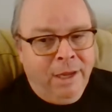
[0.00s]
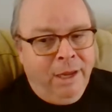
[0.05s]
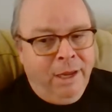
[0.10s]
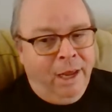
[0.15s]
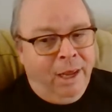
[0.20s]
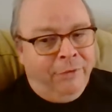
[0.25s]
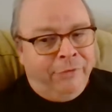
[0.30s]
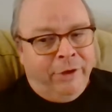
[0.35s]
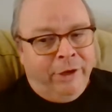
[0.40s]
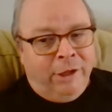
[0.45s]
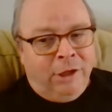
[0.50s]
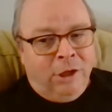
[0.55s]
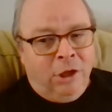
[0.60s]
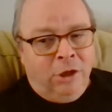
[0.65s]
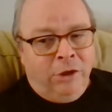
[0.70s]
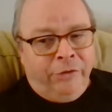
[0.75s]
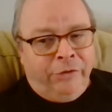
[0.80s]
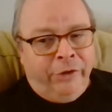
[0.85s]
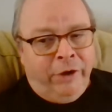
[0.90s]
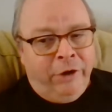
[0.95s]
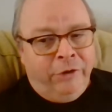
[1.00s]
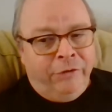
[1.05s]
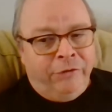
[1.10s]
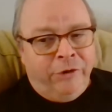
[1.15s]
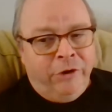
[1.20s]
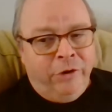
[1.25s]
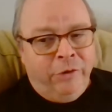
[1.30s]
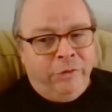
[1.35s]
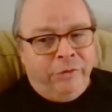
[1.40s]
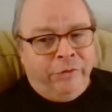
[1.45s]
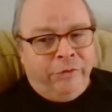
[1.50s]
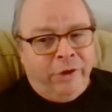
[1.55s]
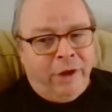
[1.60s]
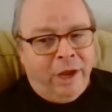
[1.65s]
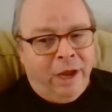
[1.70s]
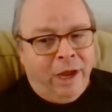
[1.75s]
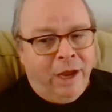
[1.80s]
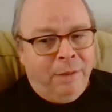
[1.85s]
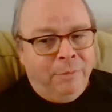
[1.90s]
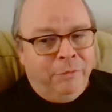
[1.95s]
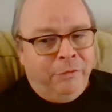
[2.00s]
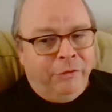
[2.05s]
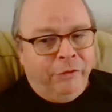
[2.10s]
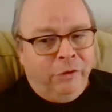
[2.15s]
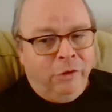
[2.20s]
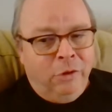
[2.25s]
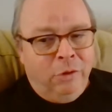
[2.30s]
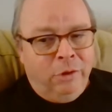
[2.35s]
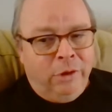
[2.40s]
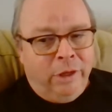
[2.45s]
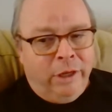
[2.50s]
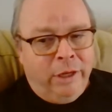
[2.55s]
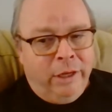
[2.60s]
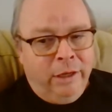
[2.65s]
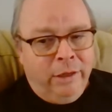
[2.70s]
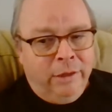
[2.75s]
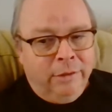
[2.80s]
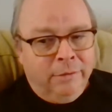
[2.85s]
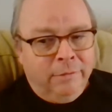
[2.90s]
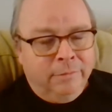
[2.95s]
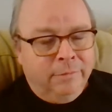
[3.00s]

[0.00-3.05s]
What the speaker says: Yeah, saying hello to St. Jude's. Absolutely.